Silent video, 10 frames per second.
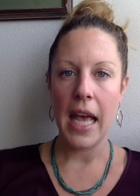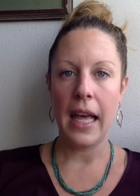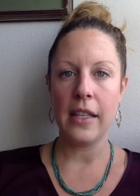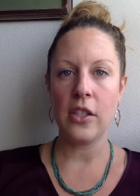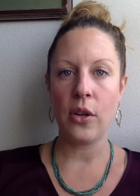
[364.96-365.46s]

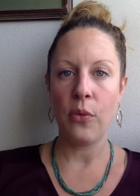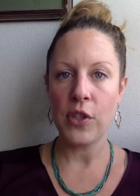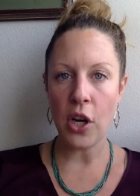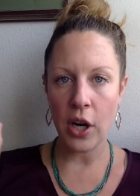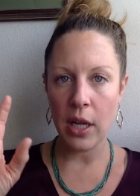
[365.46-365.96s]
And so if
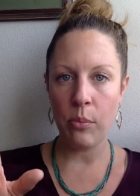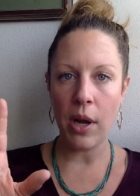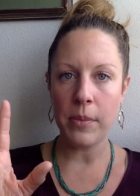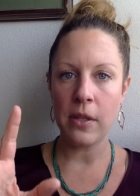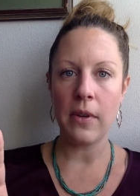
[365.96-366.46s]
it's already
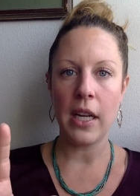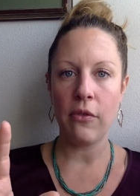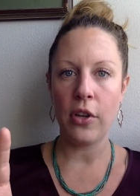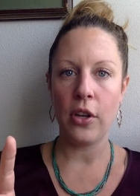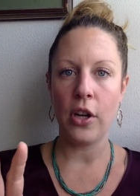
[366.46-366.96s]
prepped and ready
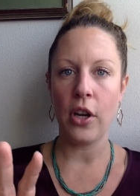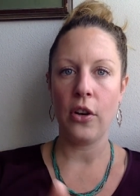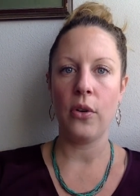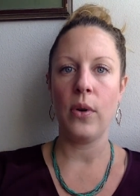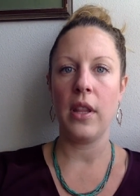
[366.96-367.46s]
for you to
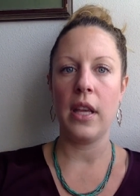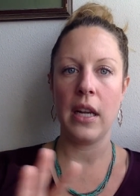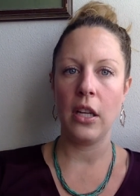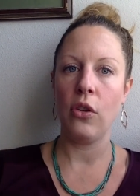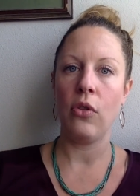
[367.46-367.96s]
go,
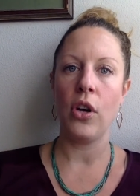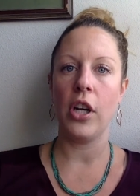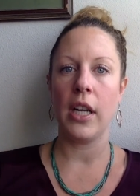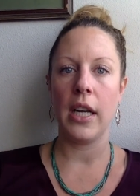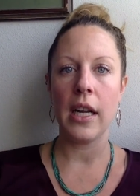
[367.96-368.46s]
then you know
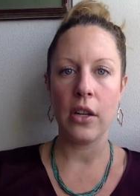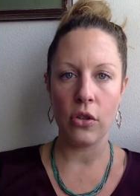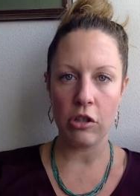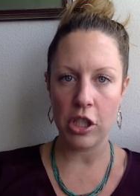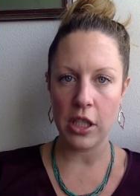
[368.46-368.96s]
you're going to get a
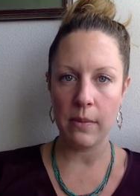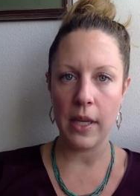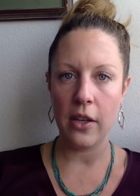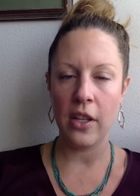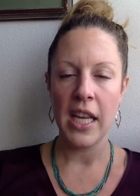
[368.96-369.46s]
nutritious
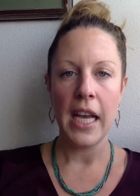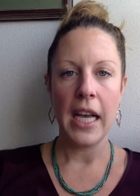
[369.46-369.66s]
meal.